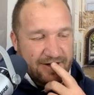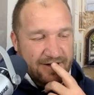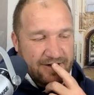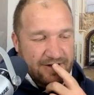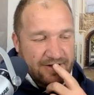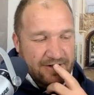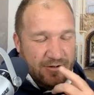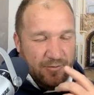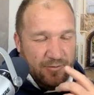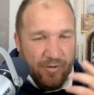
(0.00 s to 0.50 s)

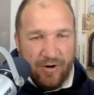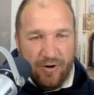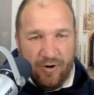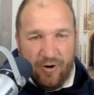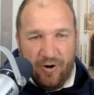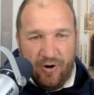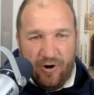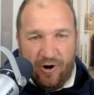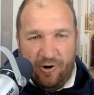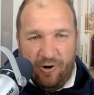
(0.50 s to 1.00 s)
so where
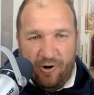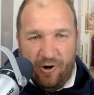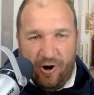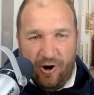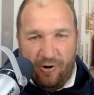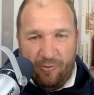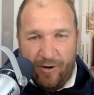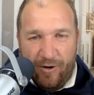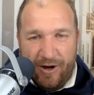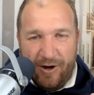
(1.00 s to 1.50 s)
are,
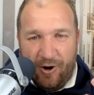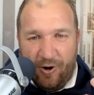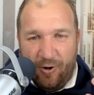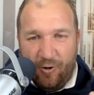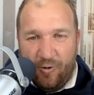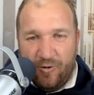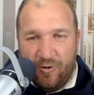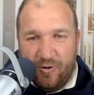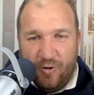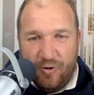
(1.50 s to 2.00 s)
where are
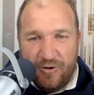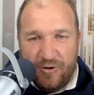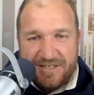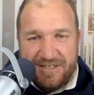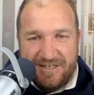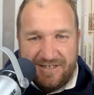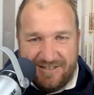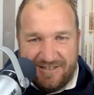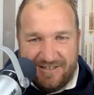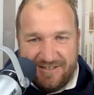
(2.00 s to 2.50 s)
all the
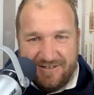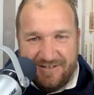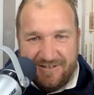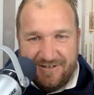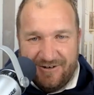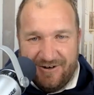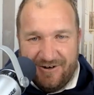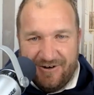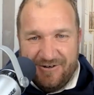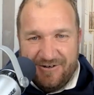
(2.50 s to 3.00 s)
naughties?
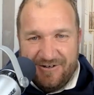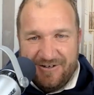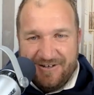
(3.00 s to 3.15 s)
You know.